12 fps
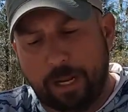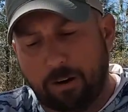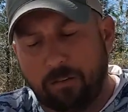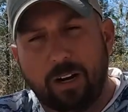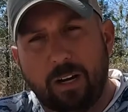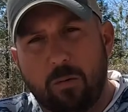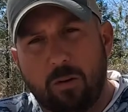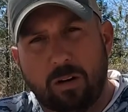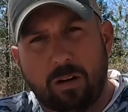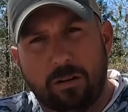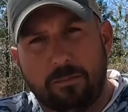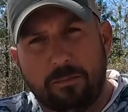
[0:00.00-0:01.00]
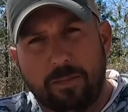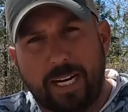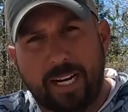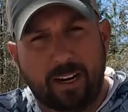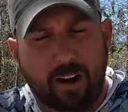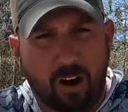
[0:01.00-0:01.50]
I really want to
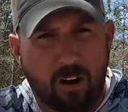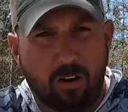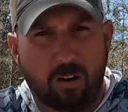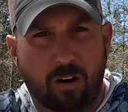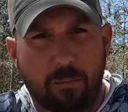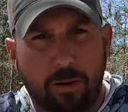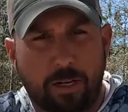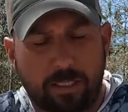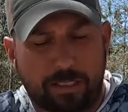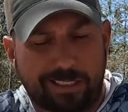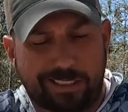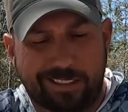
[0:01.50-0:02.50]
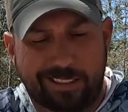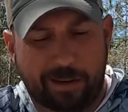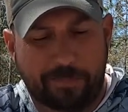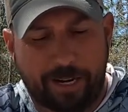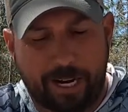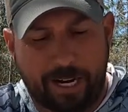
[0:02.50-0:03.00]
hit hard because this is
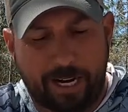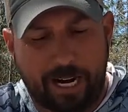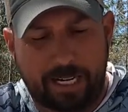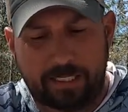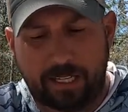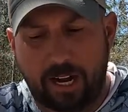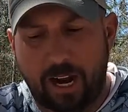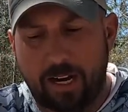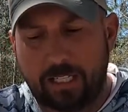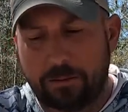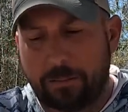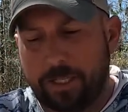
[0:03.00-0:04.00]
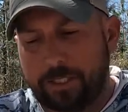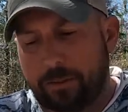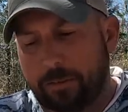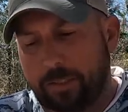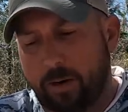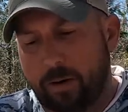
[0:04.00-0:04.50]
something I get asked a lot, especially
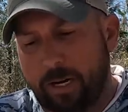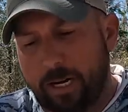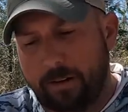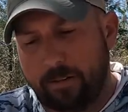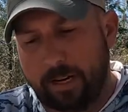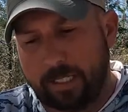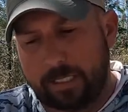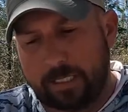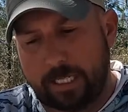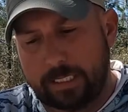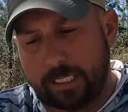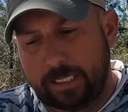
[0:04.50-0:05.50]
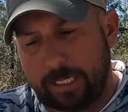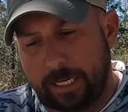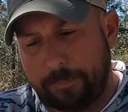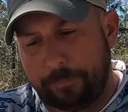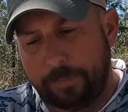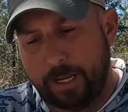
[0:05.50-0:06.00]
with throwing Ned rigs and things like that.